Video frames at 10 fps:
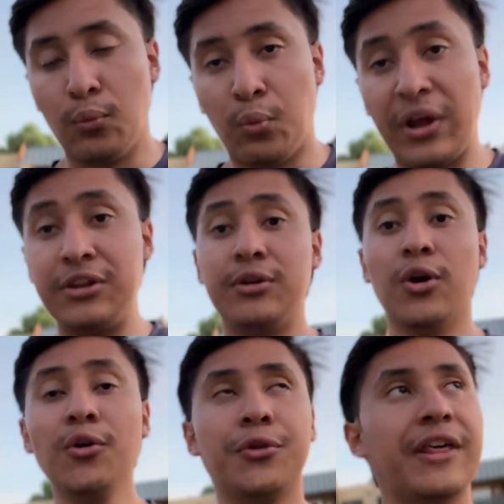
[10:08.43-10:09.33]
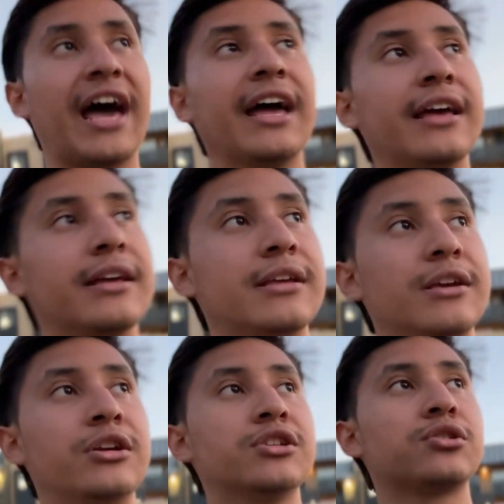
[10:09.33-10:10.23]
when you go through that,
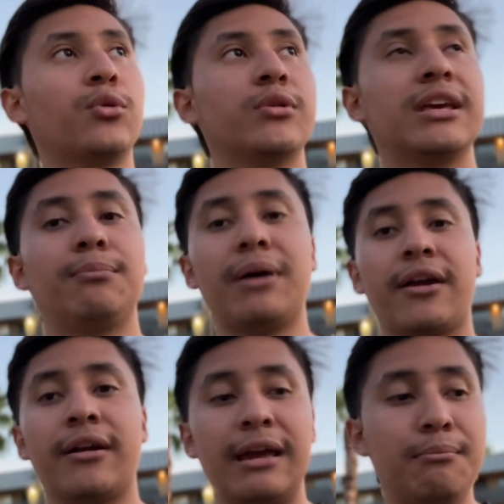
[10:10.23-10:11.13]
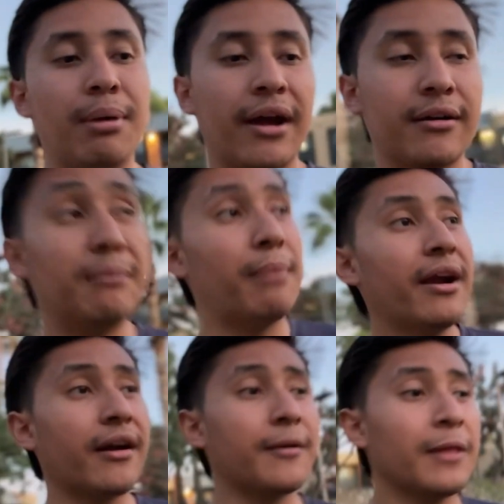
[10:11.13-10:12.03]
you just only get better and better and
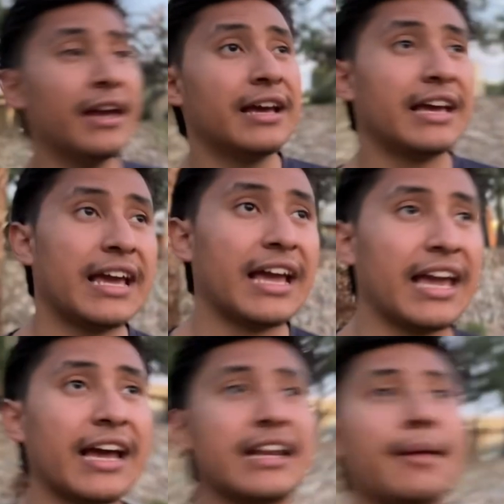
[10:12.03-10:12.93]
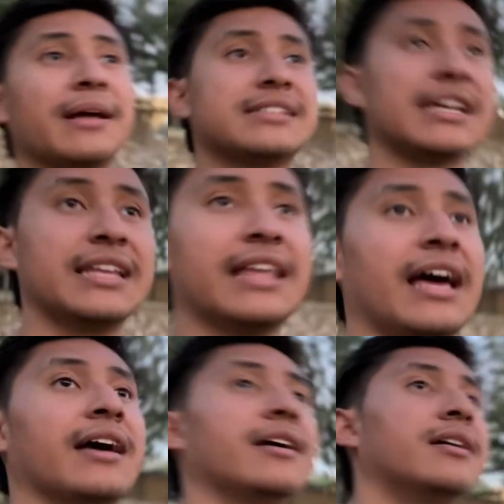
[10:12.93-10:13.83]
better. And I'm not saying
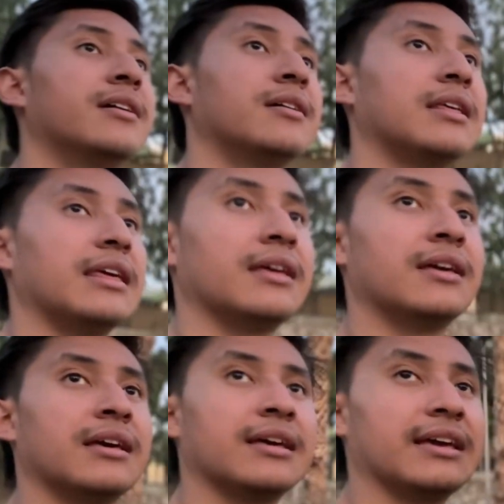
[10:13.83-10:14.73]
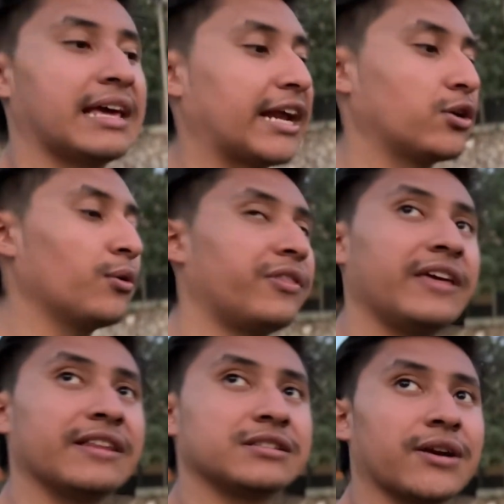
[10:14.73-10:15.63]
that, and I don't
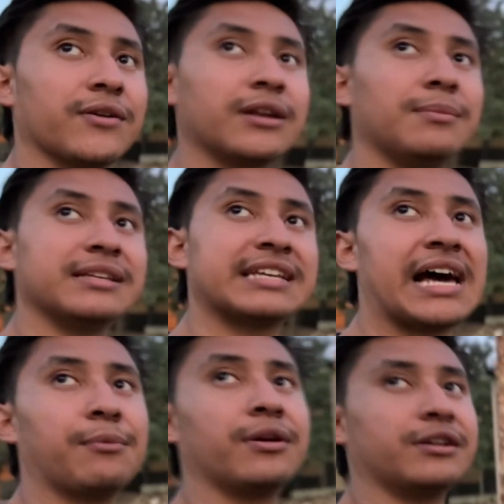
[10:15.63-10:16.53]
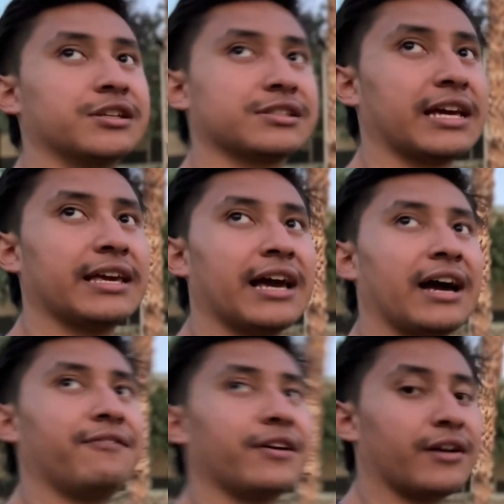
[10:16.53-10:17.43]
think there's ever going to be a time where you're just like, yeah, I
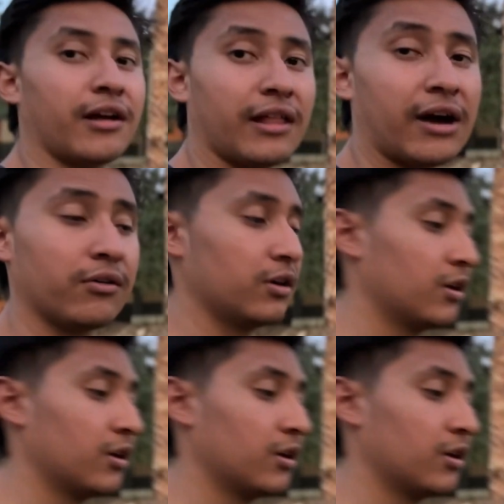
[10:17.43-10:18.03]
figured it all out.